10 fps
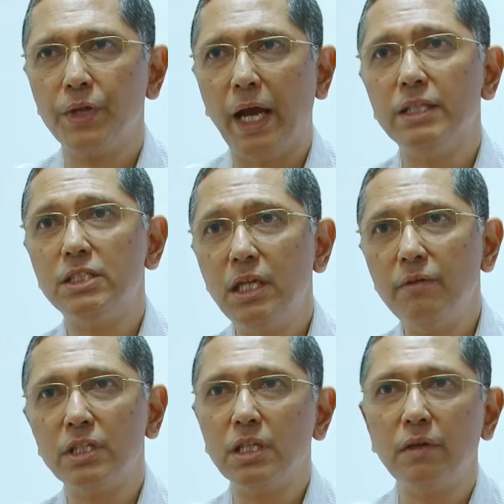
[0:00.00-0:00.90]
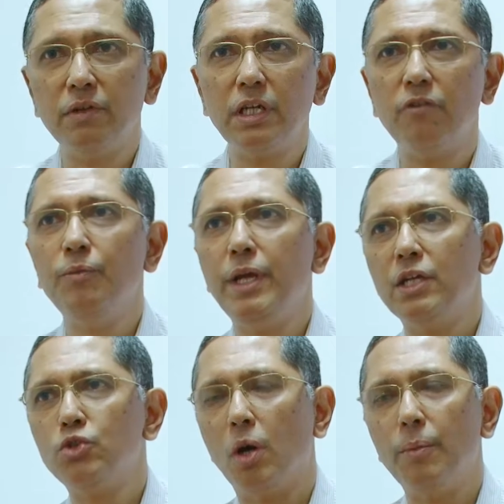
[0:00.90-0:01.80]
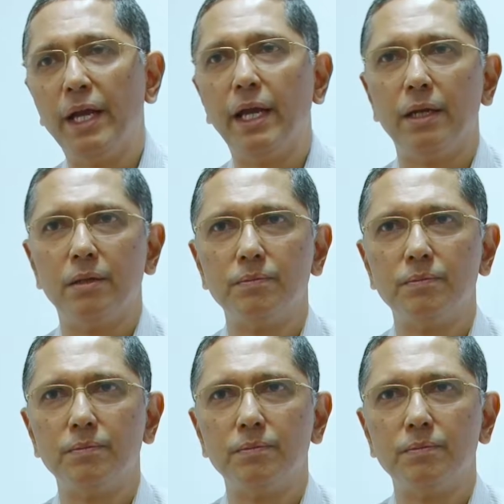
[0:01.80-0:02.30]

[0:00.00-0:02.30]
and see whether they will give me a job again.